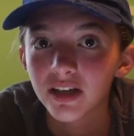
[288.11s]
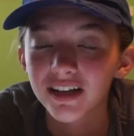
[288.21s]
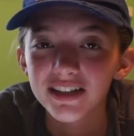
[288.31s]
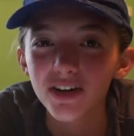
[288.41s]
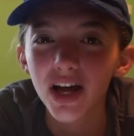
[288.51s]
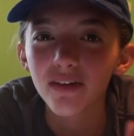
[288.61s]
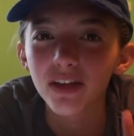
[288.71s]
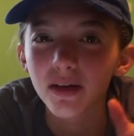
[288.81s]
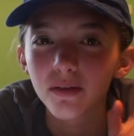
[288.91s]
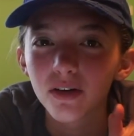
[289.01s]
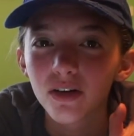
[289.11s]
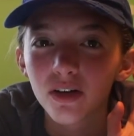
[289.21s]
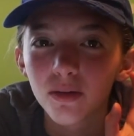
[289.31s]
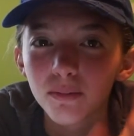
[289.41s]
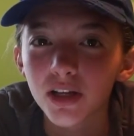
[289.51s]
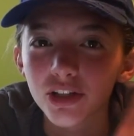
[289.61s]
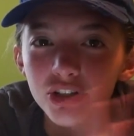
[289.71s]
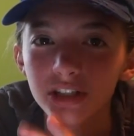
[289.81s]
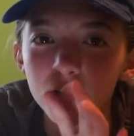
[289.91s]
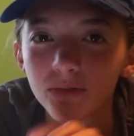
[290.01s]
Because they don't have, like,
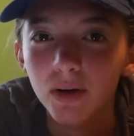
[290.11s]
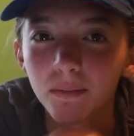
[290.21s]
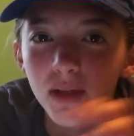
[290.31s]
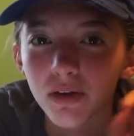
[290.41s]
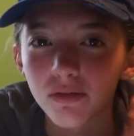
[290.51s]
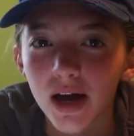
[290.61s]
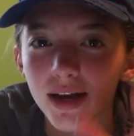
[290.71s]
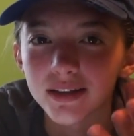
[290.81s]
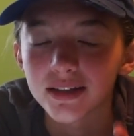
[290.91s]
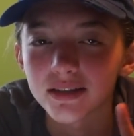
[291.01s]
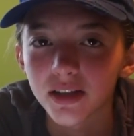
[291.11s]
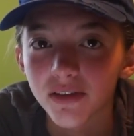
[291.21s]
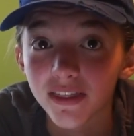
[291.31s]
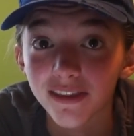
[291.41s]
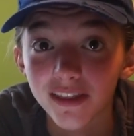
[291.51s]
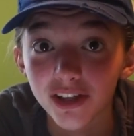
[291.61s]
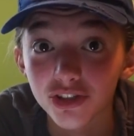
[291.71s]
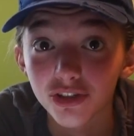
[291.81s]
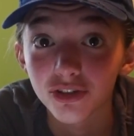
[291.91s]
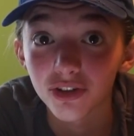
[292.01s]
plushies from, like, rides and stuff. I think they
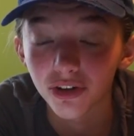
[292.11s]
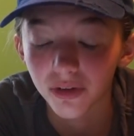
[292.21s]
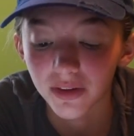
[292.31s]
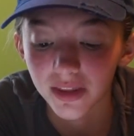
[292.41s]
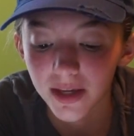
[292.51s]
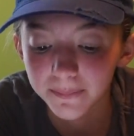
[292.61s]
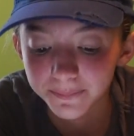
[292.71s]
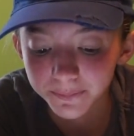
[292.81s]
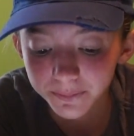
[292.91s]
should start doing that.